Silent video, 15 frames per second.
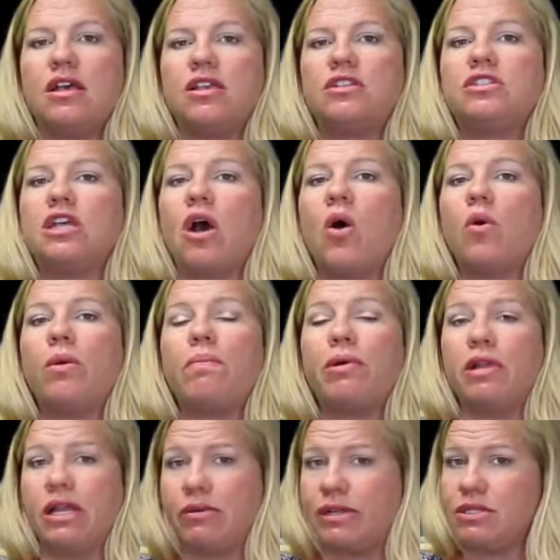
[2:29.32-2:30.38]
So
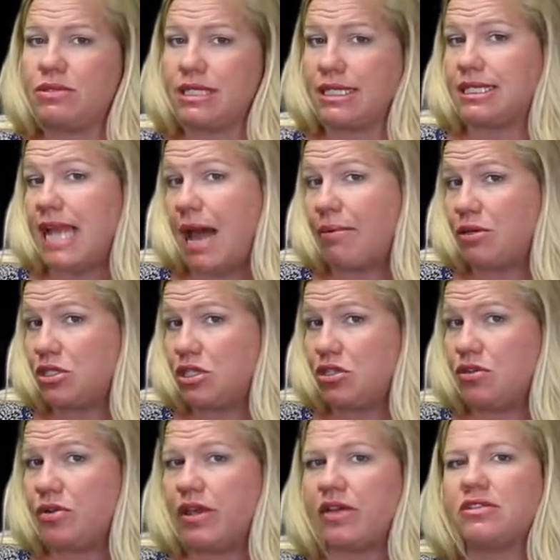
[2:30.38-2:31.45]
Pulley Ridge was established in
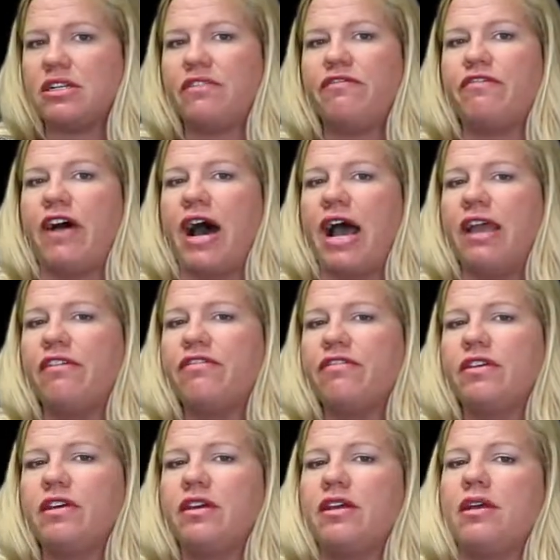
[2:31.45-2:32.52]
2005.